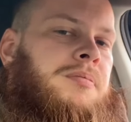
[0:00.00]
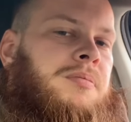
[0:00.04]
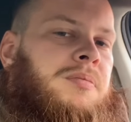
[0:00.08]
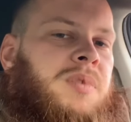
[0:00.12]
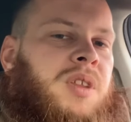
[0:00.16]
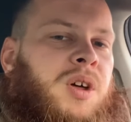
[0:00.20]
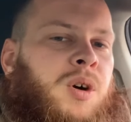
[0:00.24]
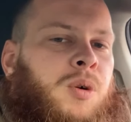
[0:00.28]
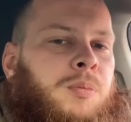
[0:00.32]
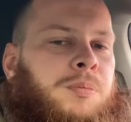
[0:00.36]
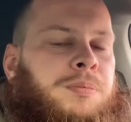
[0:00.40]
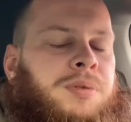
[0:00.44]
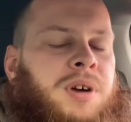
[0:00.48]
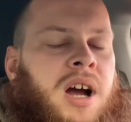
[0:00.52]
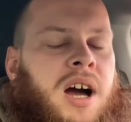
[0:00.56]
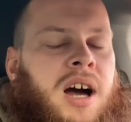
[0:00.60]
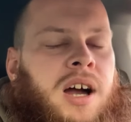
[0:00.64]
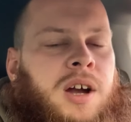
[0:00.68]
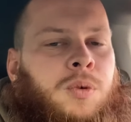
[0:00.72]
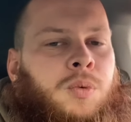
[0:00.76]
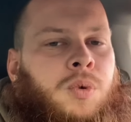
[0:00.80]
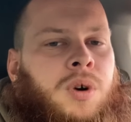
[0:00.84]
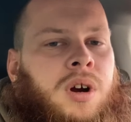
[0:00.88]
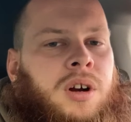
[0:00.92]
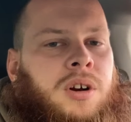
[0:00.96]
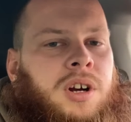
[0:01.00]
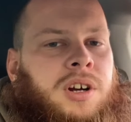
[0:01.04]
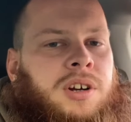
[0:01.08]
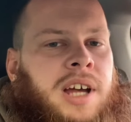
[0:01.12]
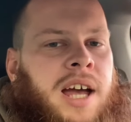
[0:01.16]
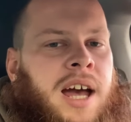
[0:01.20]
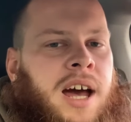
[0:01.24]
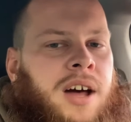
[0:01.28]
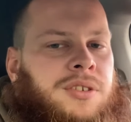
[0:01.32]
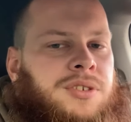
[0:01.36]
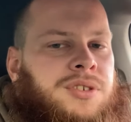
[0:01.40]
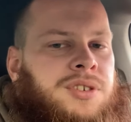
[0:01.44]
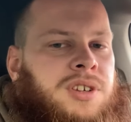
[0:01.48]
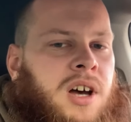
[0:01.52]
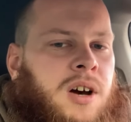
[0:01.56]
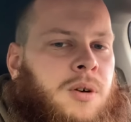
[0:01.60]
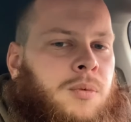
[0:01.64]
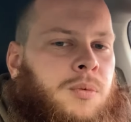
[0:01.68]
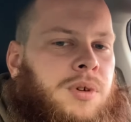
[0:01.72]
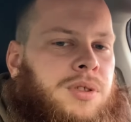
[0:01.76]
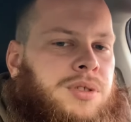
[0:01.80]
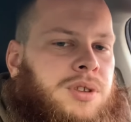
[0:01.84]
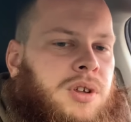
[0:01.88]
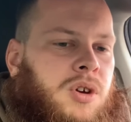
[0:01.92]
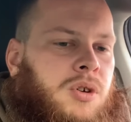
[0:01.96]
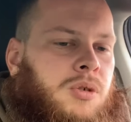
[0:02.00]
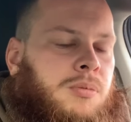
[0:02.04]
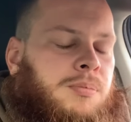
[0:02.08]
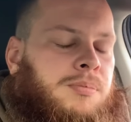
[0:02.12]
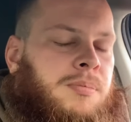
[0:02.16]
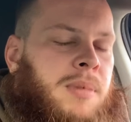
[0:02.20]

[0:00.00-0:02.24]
they'll probably work out something with you.